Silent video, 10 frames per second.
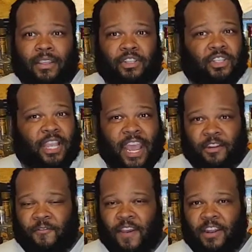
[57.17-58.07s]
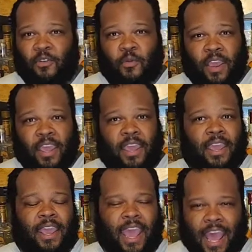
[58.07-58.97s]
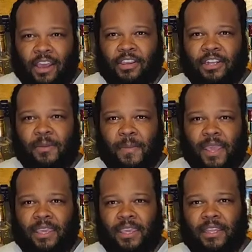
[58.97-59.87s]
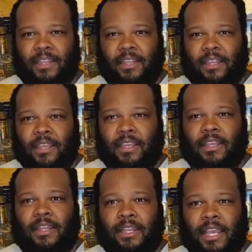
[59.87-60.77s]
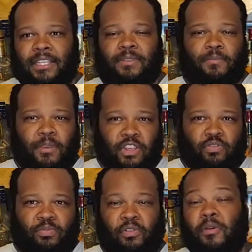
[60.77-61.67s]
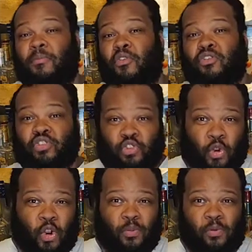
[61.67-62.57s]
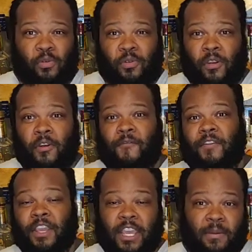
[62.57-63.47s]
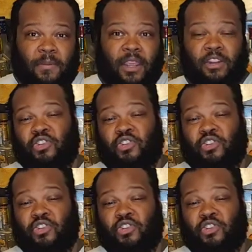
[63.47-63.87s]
just had to find a way. How could he make it less miserable and more enjoyable for him and the